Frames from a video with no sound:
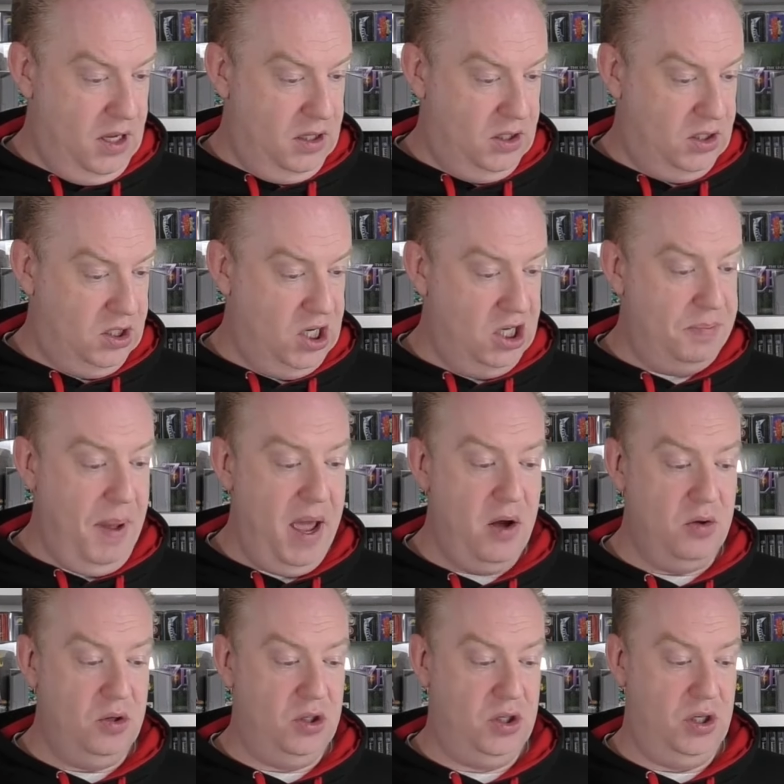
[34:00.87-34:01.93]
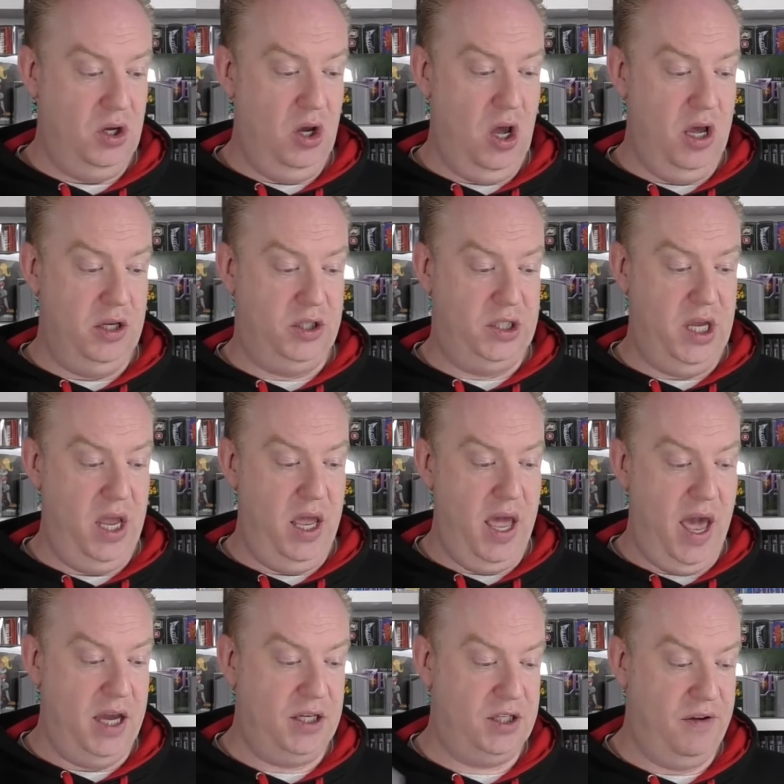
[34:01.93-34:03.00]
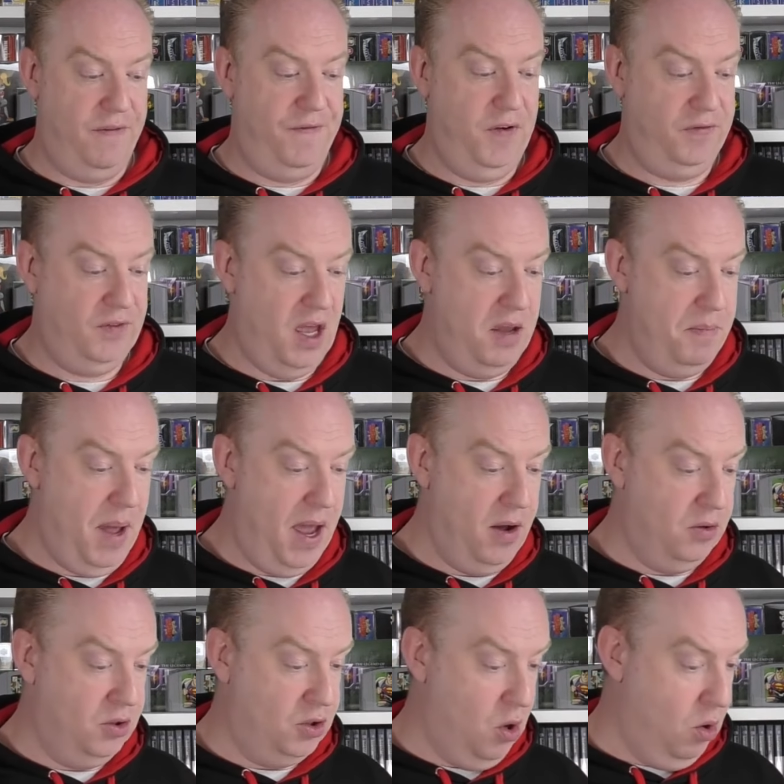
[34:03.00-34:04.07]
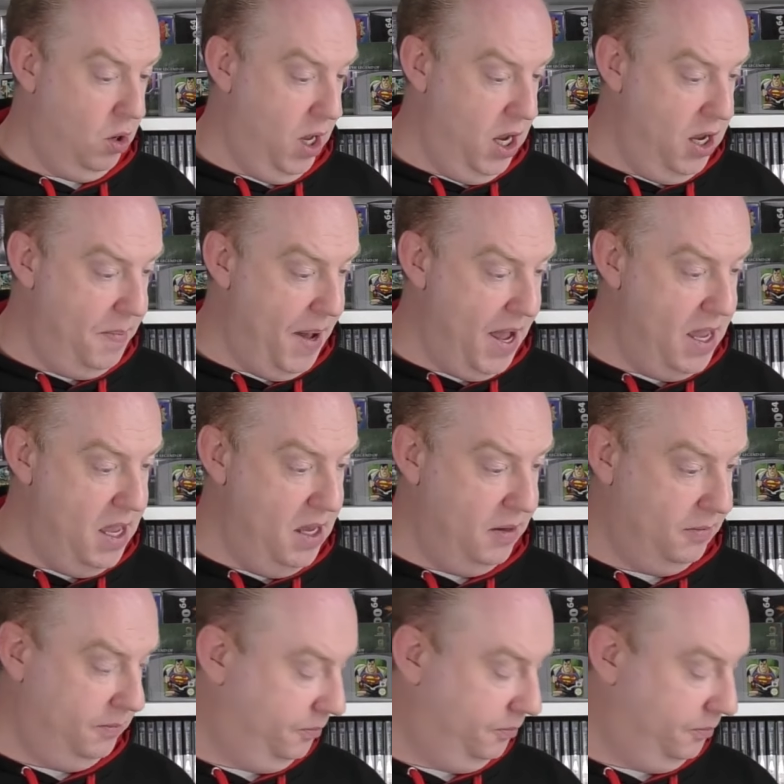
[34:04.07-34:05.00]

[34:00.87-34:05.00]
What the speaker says: £6 at CEX, £15 on eBay.